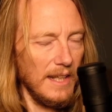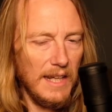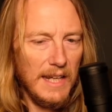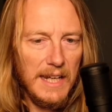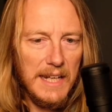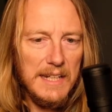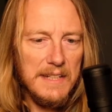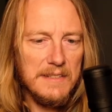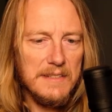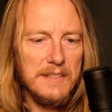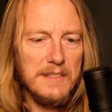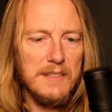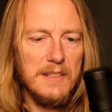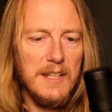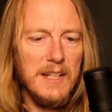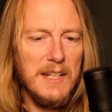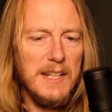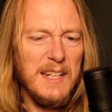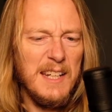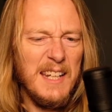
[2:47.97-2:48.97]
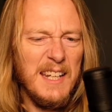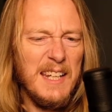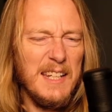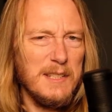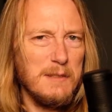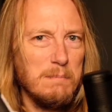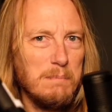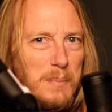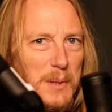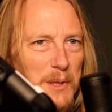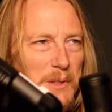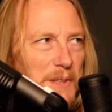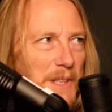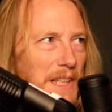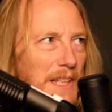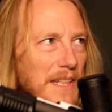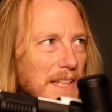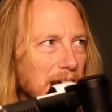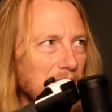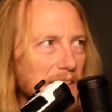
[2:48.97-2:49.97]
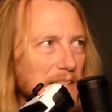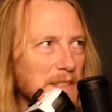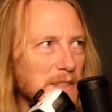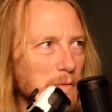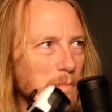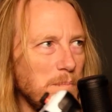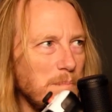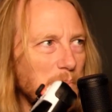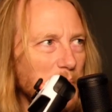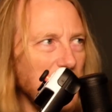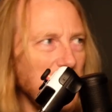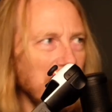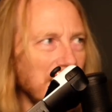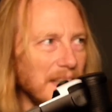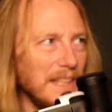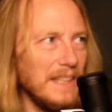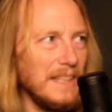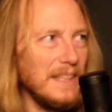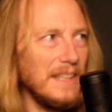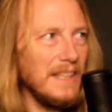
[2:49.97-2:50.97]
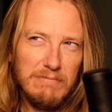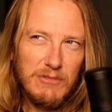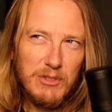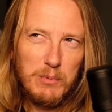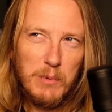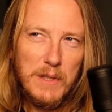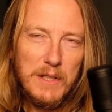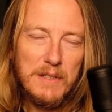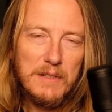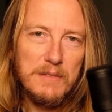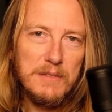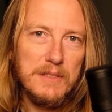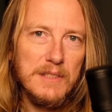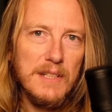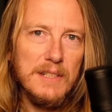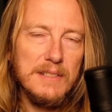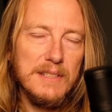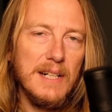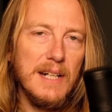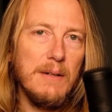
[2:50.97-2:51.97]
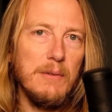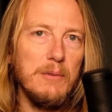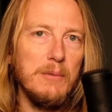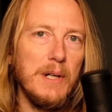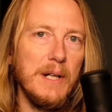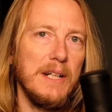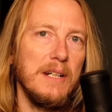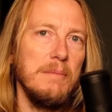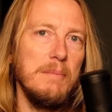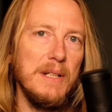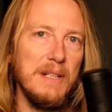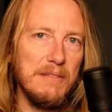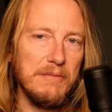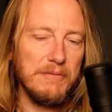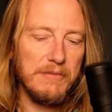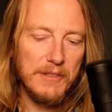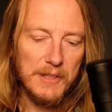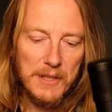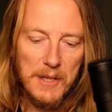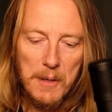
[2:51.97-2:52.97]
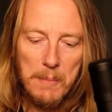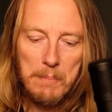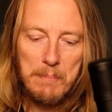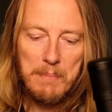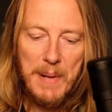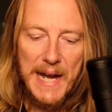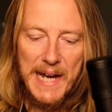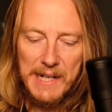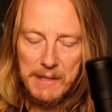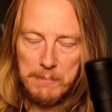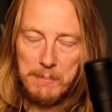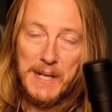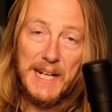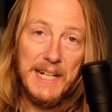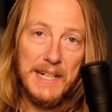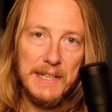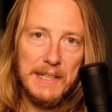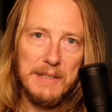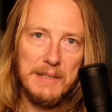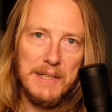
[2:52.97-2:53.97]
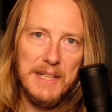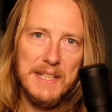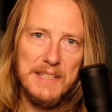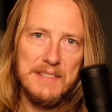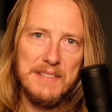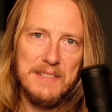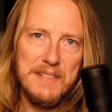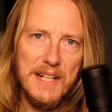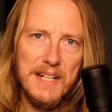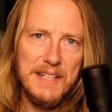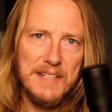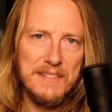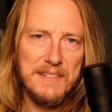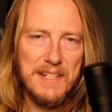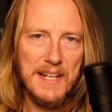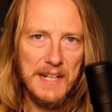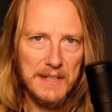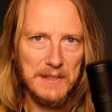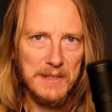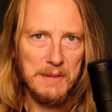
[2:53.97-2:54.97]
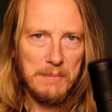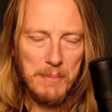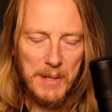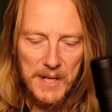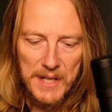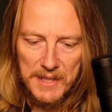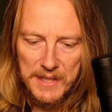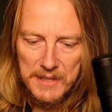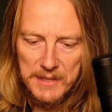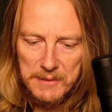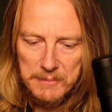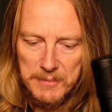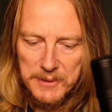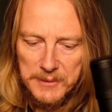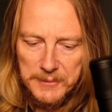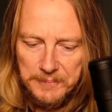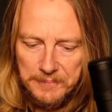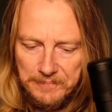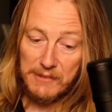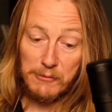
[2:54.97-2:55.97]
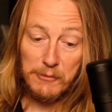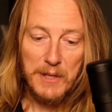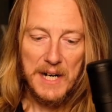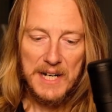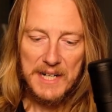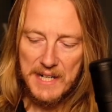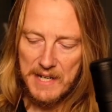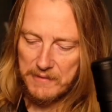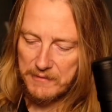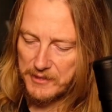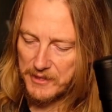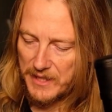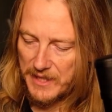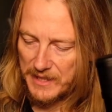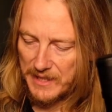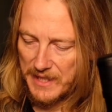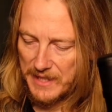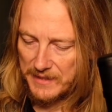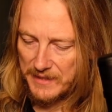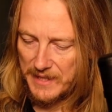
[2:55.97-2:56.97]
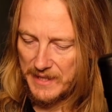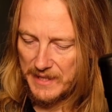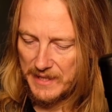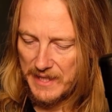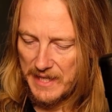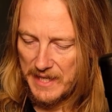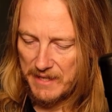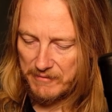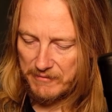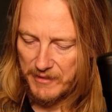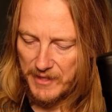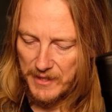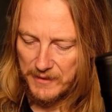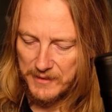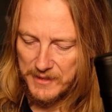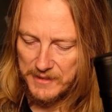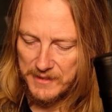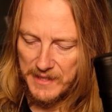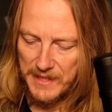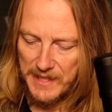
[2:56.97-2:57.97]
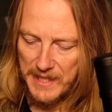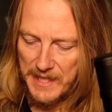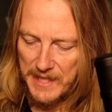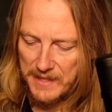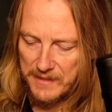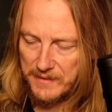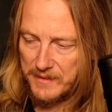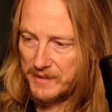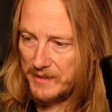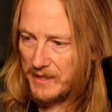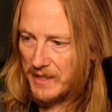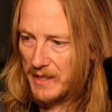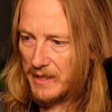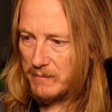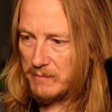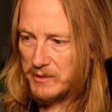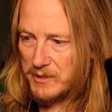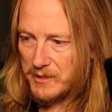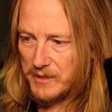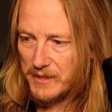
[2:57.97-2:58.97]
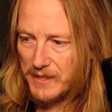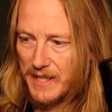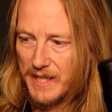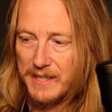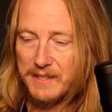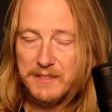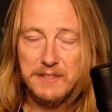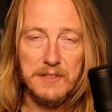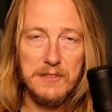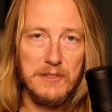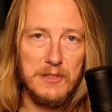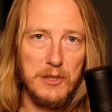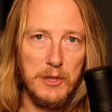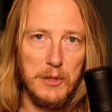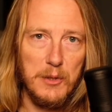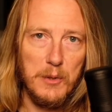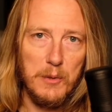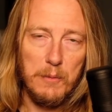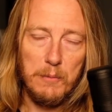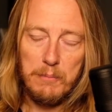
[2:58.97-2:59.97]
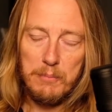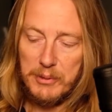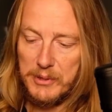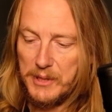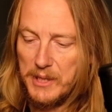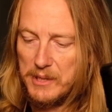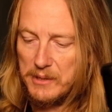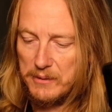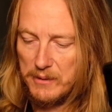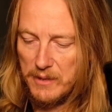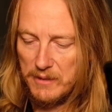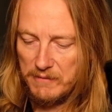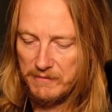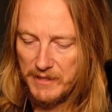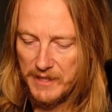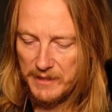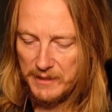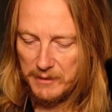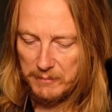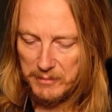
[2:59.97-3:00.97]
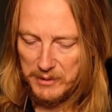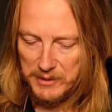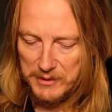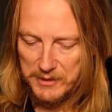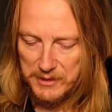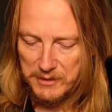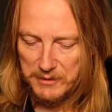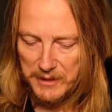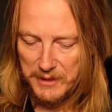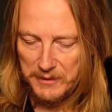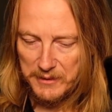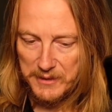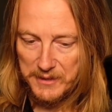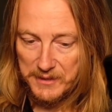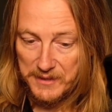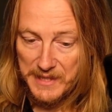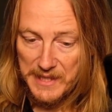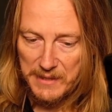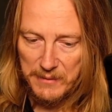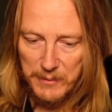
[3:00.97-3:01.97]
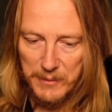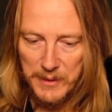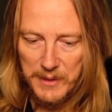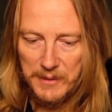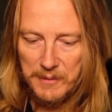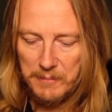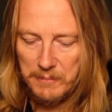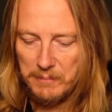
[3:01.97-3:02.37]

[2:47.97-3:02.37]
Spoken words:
it's bulky, it's big. It's one of those things that I would recommend for a backpack. It's not exactly pocketable. Right after I got that, I found that they had the GameSir X2 Pro available, so I ordered that one